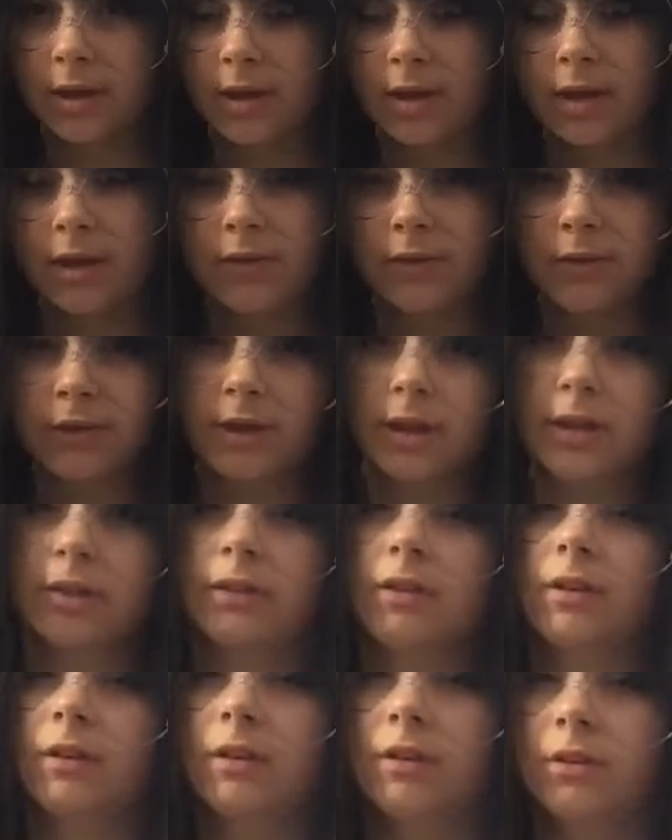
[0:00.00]
if you like
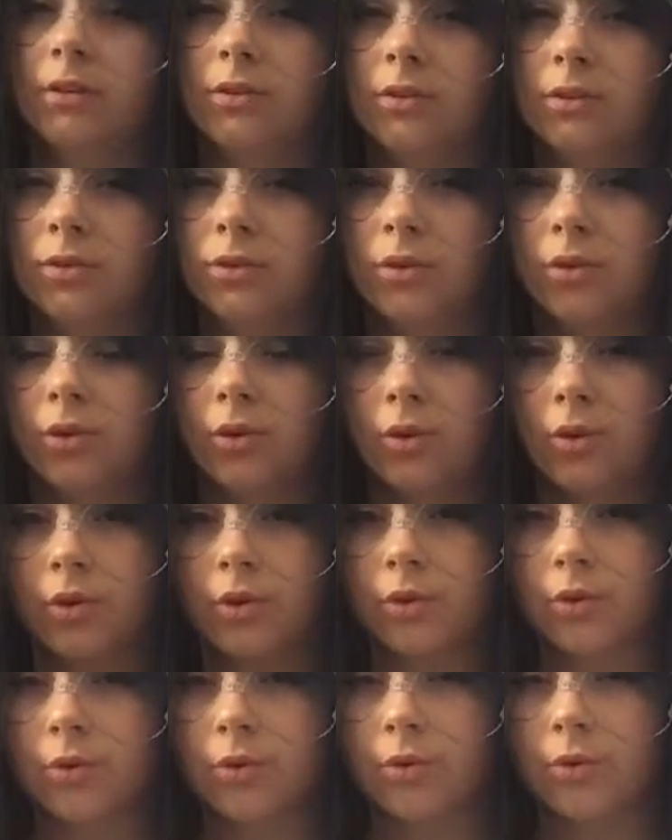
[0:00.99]
these,
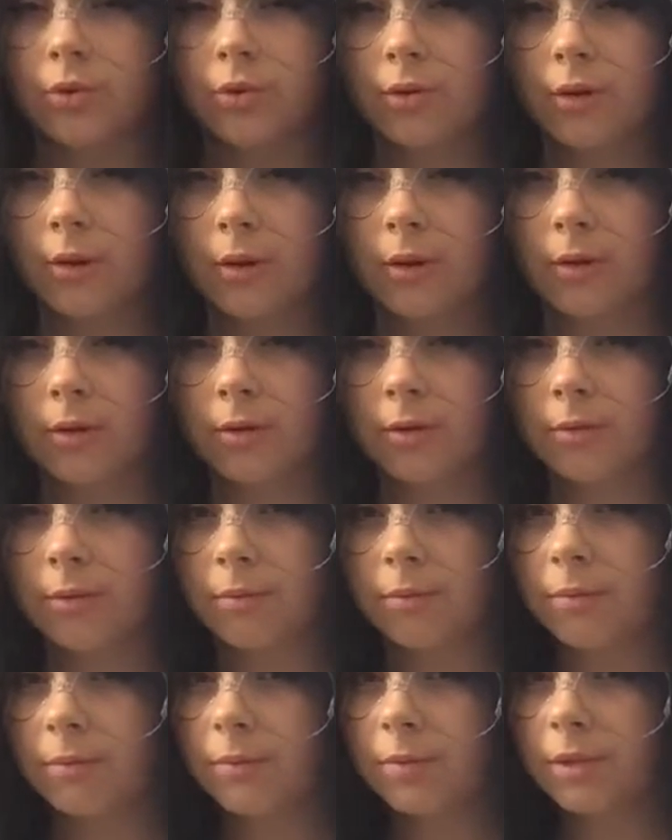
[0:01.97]

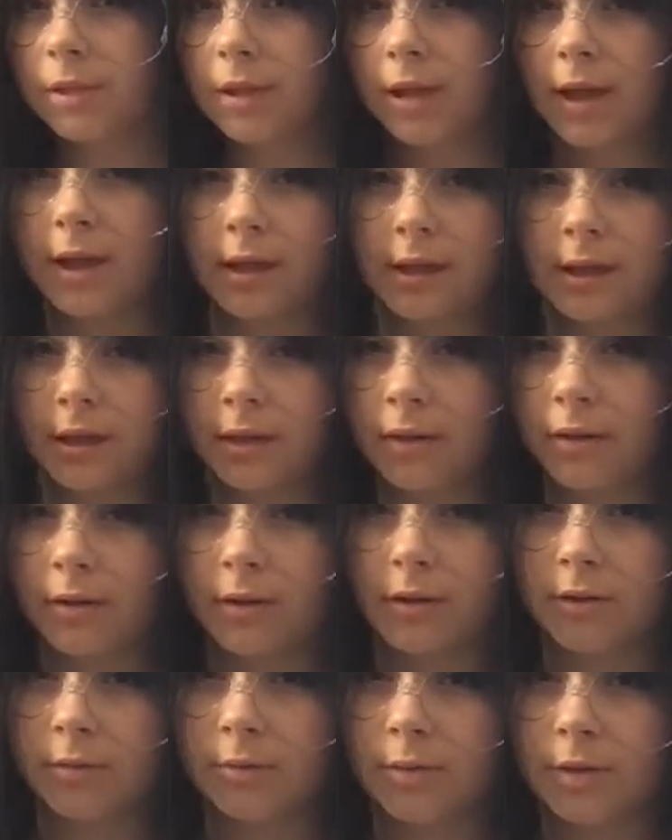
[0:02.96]
like and
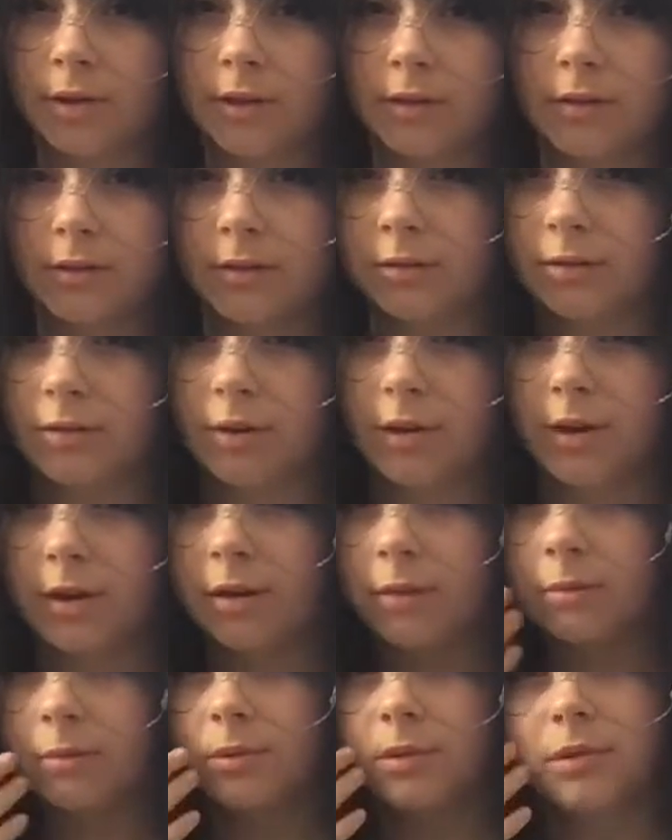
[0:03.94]
comment,
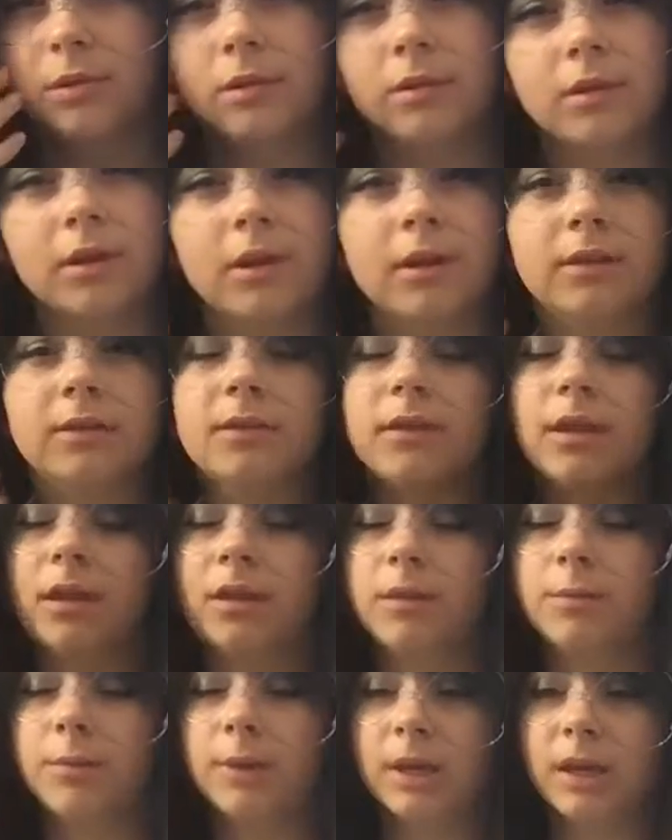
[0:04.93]
subscribe, as I said in
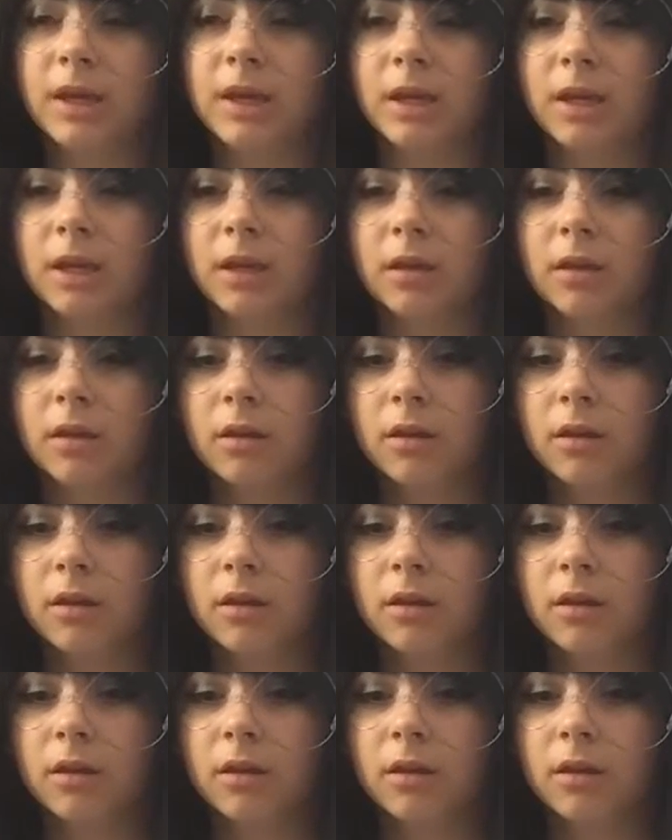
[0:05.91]
the beginning.